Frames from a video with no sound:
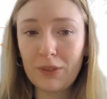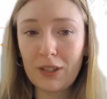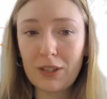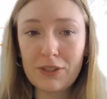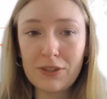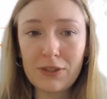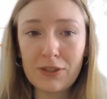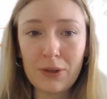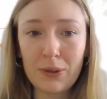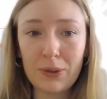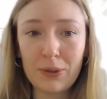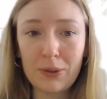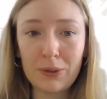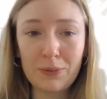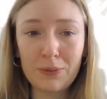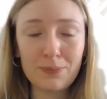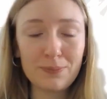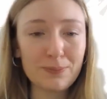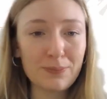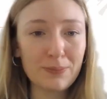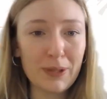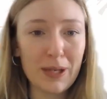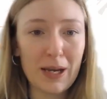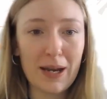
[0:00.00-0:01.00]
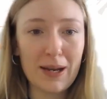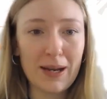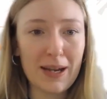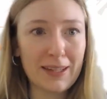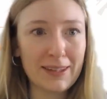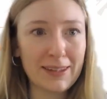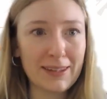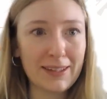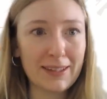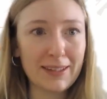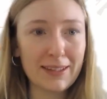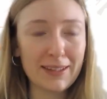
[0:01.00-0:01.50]
So yeah, I
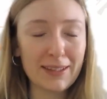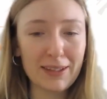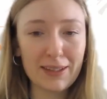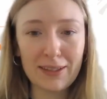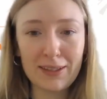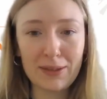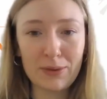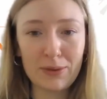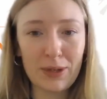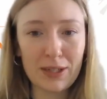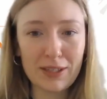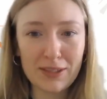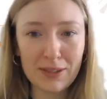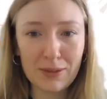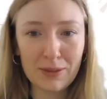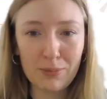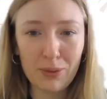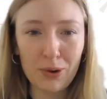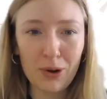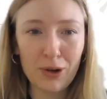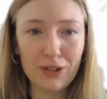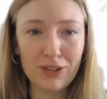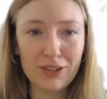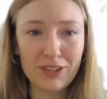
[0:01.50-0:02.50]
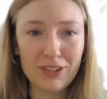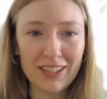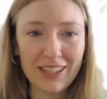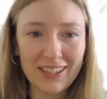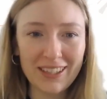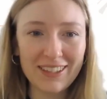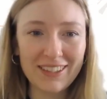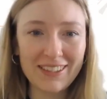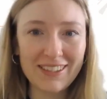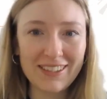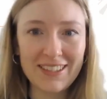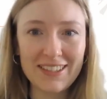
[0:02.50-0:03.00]
think what is important
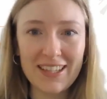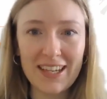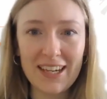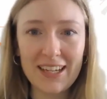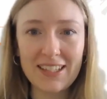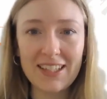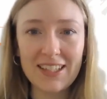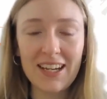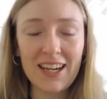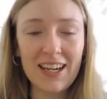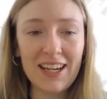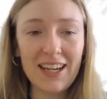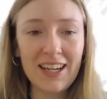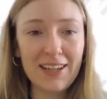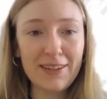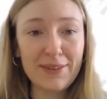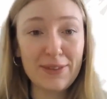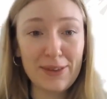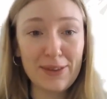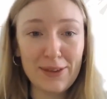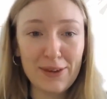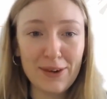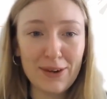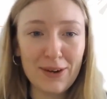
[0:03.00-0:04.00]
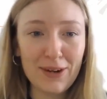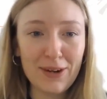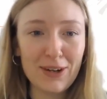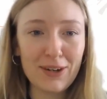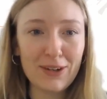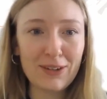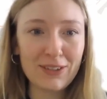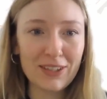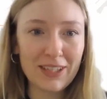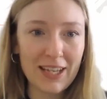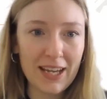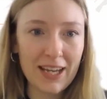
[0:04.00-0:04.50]
here is that the law
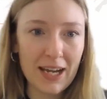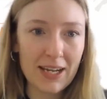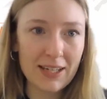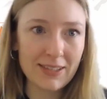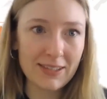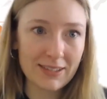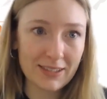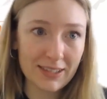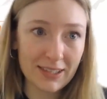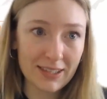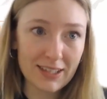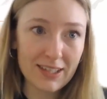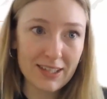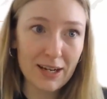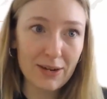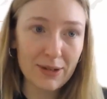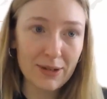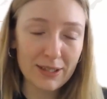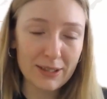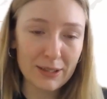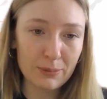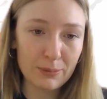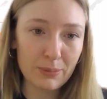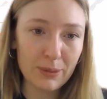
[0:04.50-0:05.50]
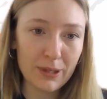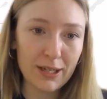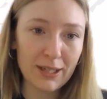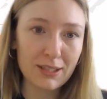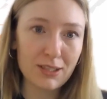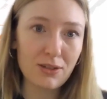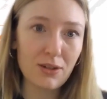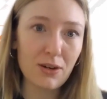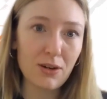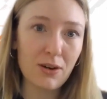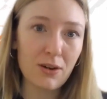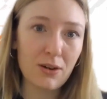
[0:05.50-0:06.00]
only has an indirect
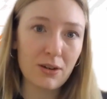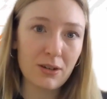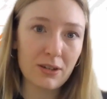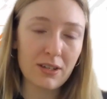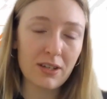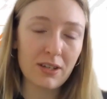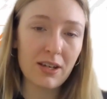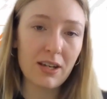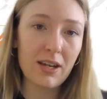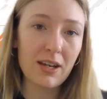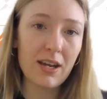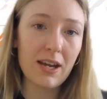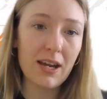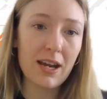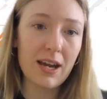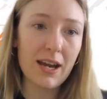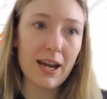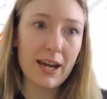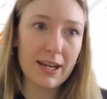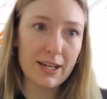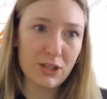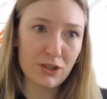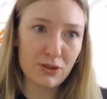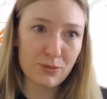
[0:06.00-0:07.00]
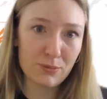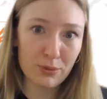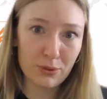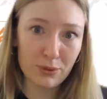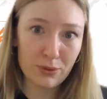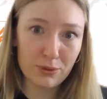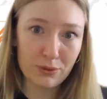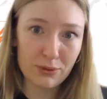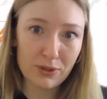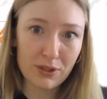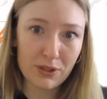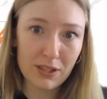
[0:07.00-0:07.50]
impact on Asian
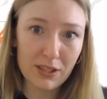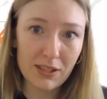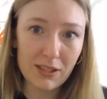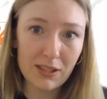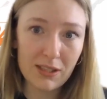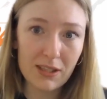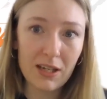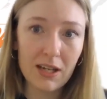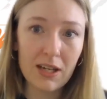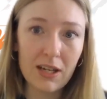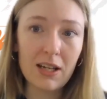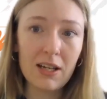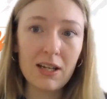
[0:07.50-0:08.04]
producers.